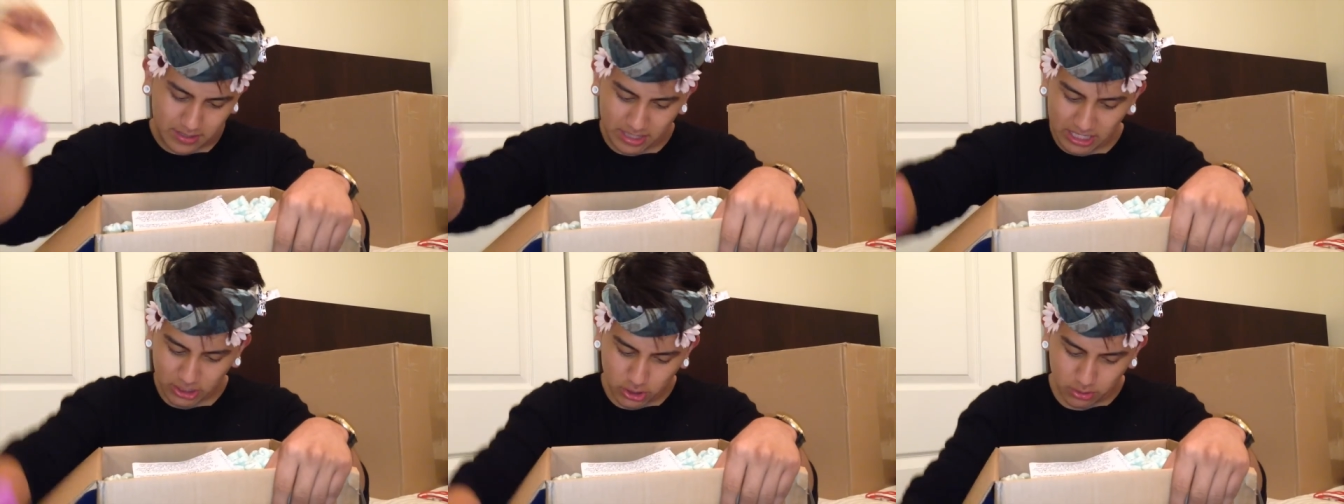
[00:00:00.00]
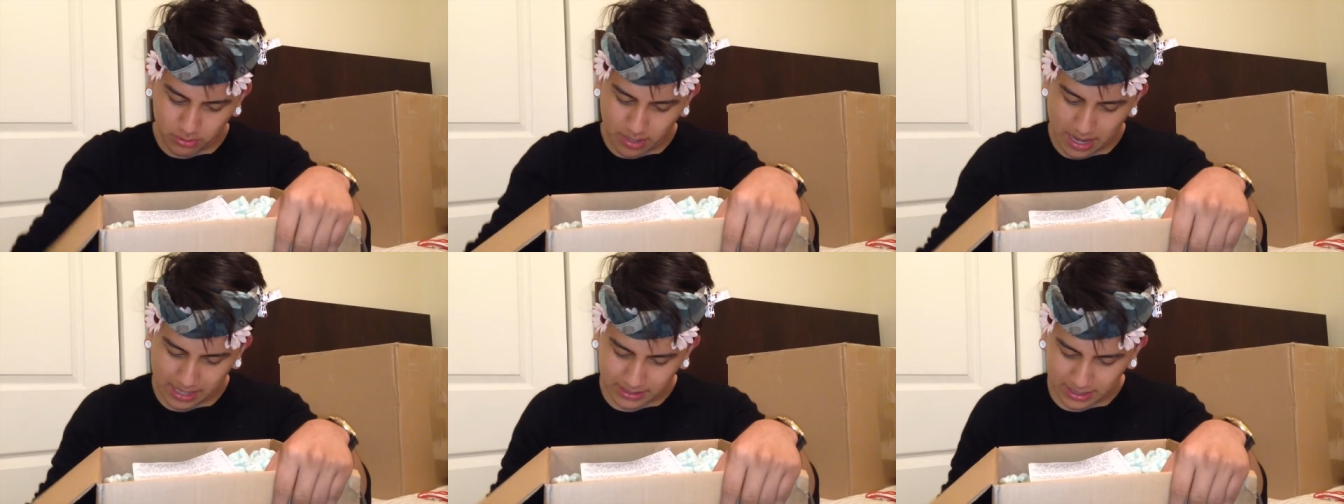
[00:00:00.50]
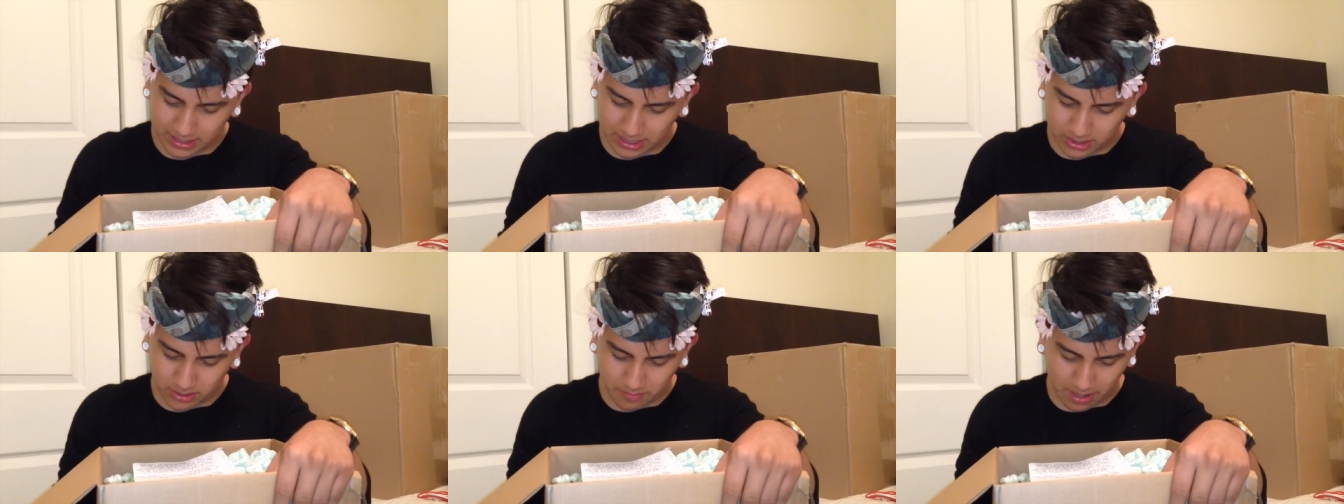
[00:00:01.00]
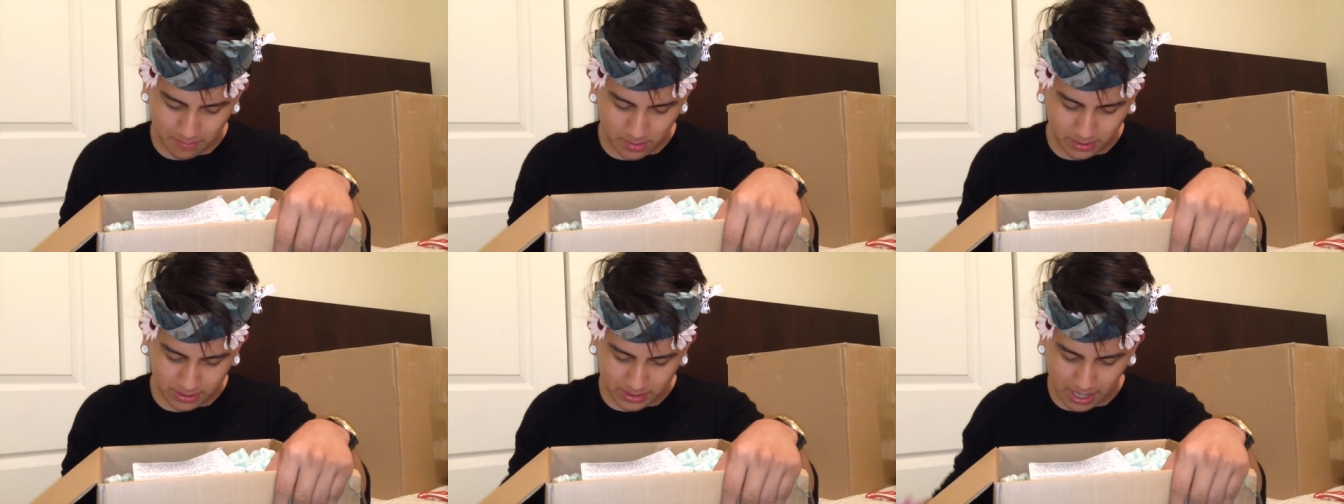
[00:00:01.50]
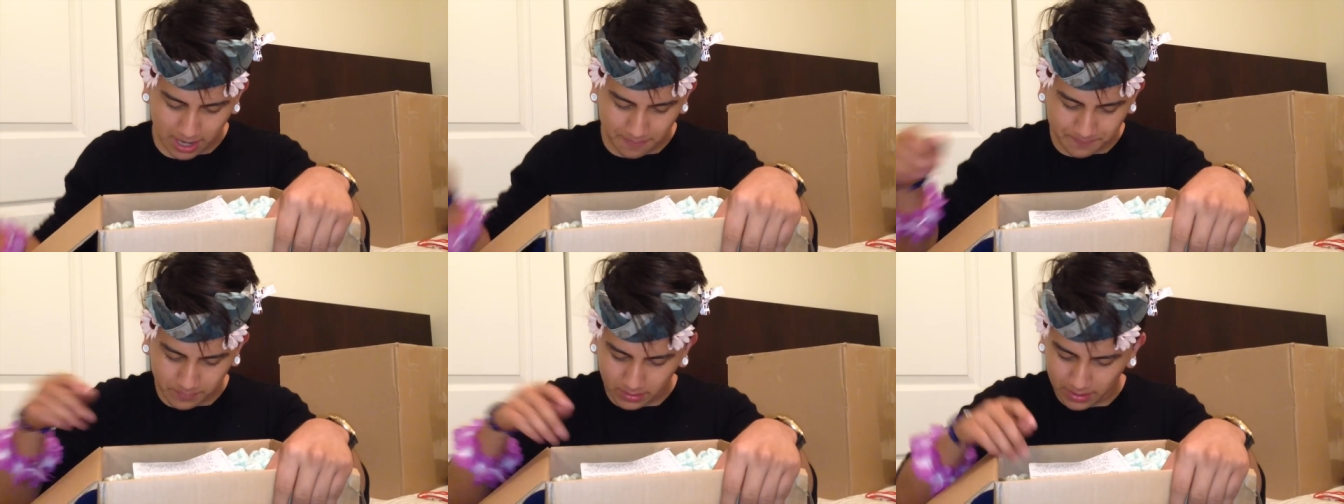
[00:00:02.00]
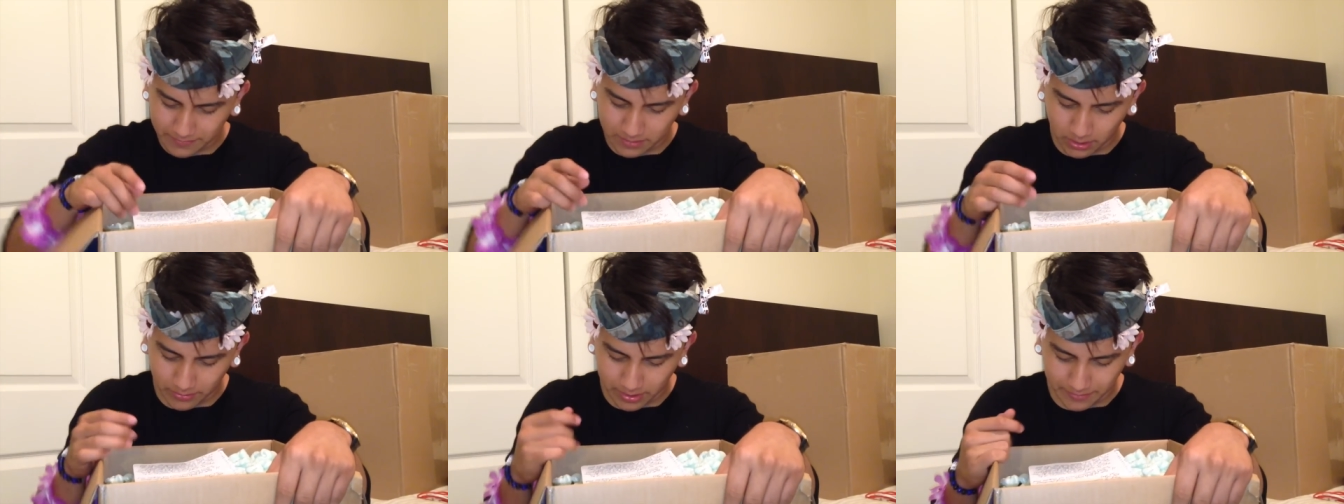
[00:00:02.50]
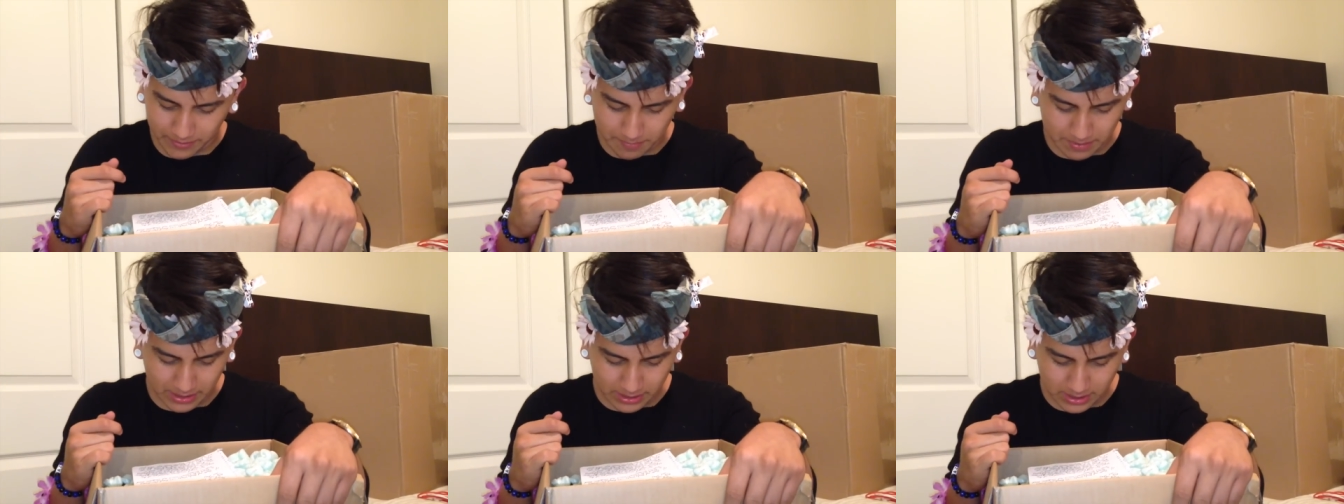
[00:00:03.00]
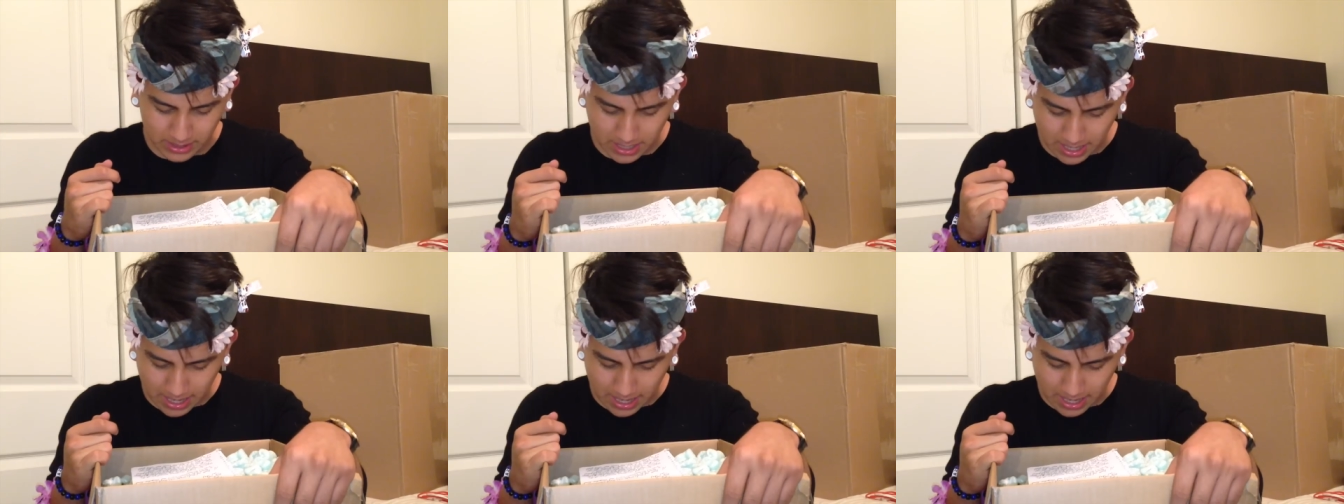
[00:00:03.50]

These two hand sanitizers remind me of the time of, oh, of the beach,